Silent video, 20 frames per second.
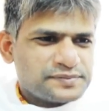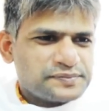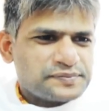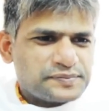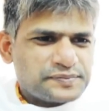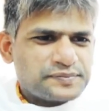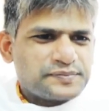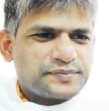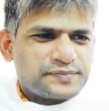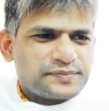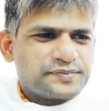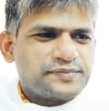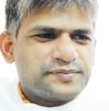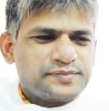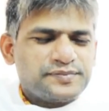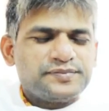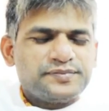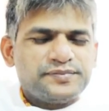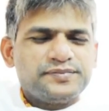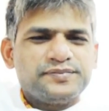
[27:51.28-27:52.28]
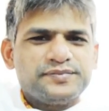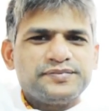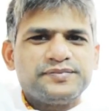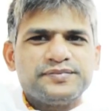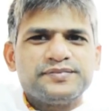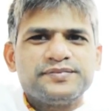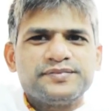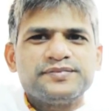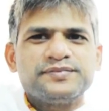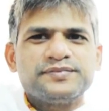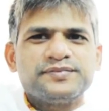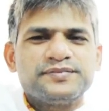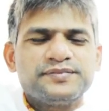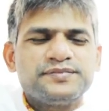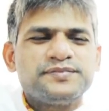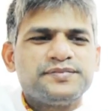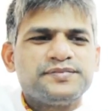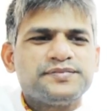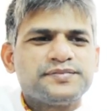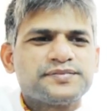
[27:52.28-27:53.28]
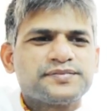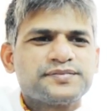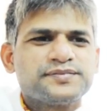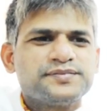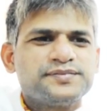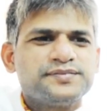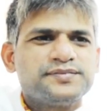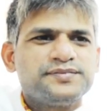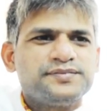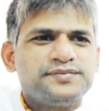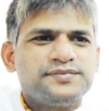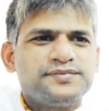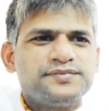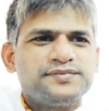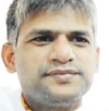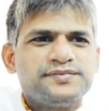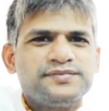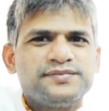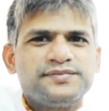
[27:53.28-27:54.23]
The person shown says nothing.